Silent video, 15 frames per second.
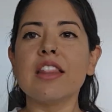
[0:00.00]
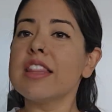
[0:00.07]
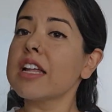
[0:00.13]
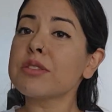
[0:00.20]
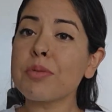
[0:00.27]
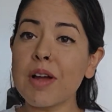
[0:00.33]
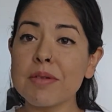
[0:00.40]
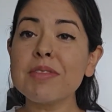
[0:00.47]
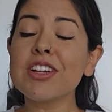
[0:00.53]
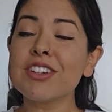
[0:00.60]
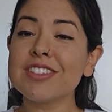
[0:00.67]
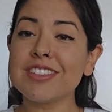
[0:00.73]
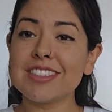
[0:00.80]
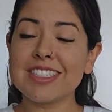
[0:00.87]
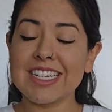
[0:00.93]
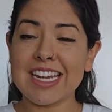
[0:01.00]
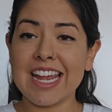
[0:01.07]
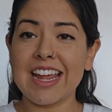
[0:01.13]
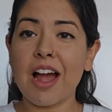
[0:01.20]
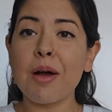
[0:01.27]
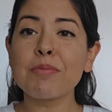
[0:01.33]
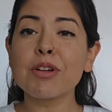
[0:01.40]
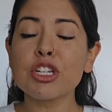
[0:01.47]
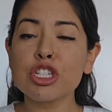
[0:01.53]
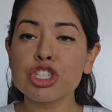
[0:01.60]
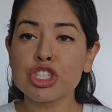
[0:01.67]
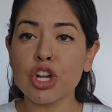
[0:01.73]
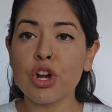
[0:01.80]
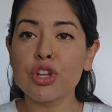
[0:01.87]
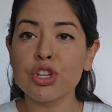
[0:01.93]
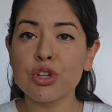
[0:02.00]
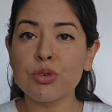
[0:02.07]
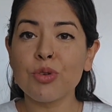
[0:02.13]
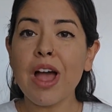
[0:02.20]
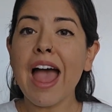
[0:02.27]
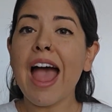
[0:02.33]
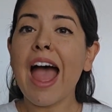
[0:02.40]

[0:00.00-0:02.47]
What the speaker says: And that's why I'm here today. I'm going to show you